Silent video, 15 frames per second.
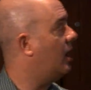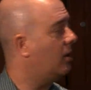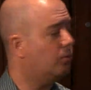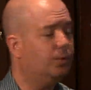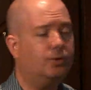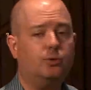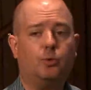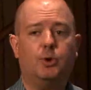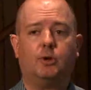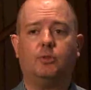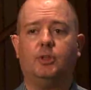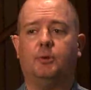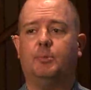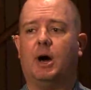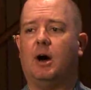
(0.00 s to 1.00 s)
Real
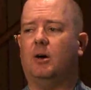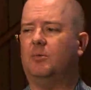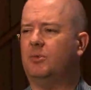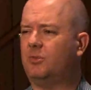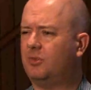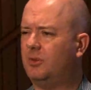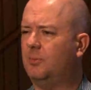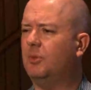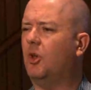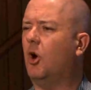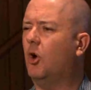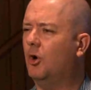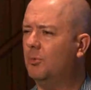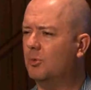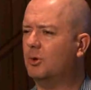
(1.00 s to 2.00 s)
quickly about some of the
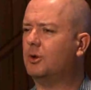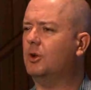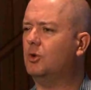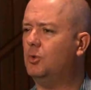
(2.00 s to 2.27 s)
homework and